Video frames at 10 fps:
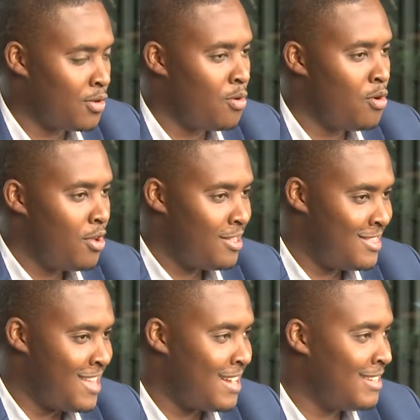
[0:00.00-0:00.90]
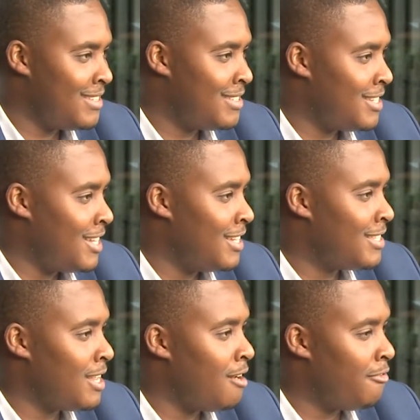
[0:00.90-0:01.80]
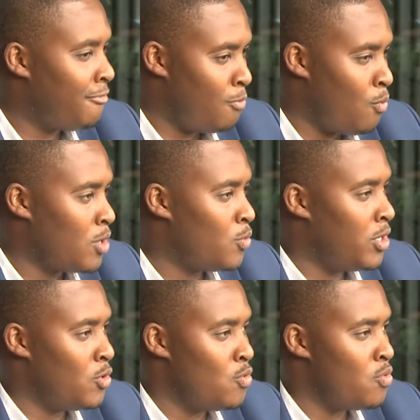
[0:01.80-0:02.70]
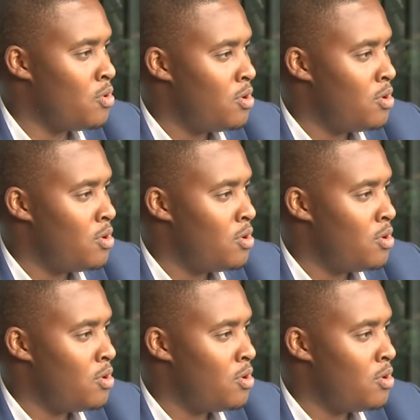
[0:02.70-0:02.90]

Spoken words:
So that is in itself what we do.